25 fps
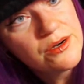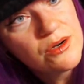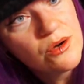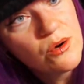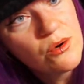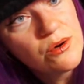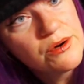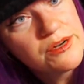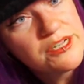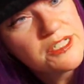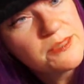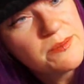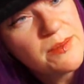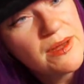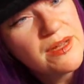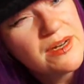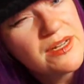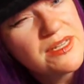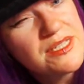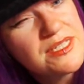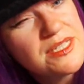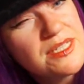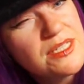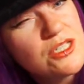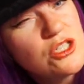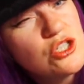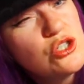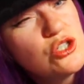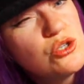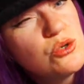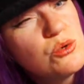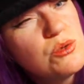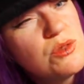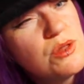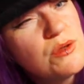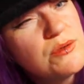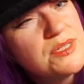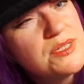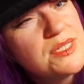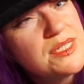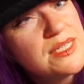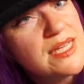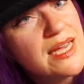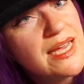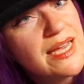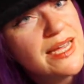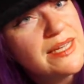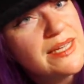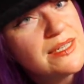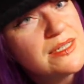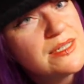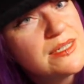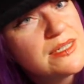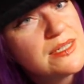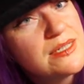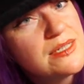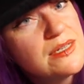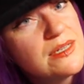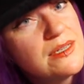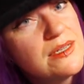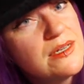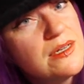correspondences to those signs.